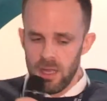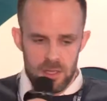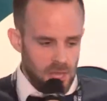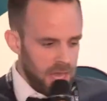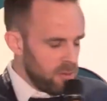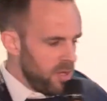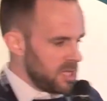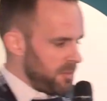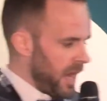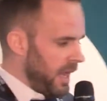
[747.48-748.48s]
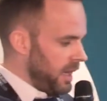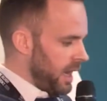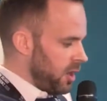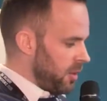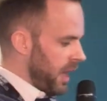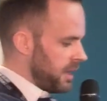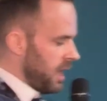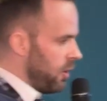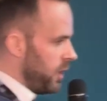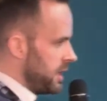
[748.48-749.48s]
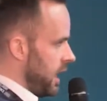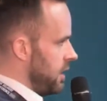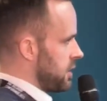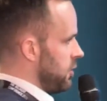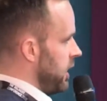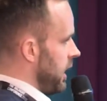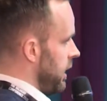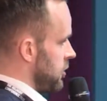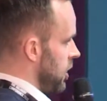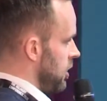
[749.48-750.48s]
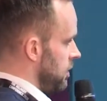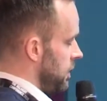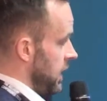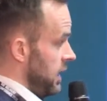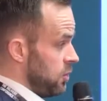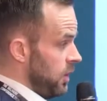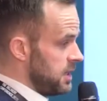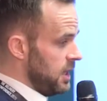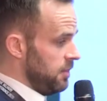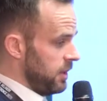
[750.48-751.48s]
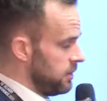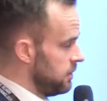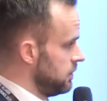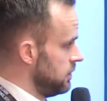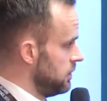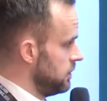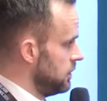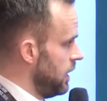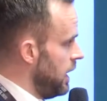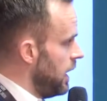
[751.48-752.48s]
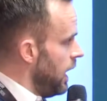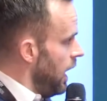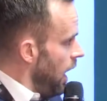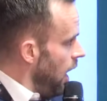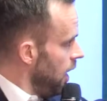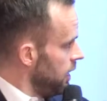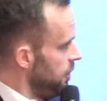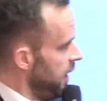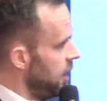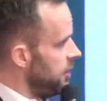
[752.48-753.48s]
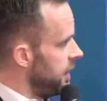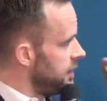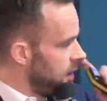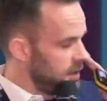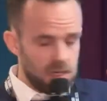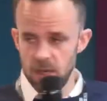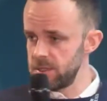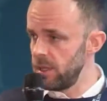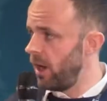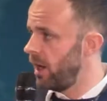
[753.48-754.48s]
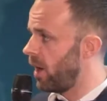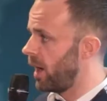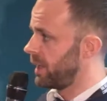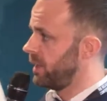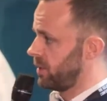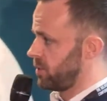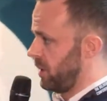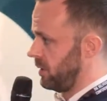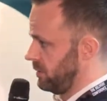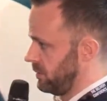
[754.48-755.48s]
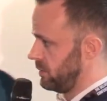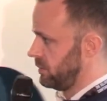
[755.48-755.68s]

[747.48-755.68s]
So how do we explain at Urbantz how retailers can regain control? It's quite simple. On the pyramid, in terms of the hierarchy of control,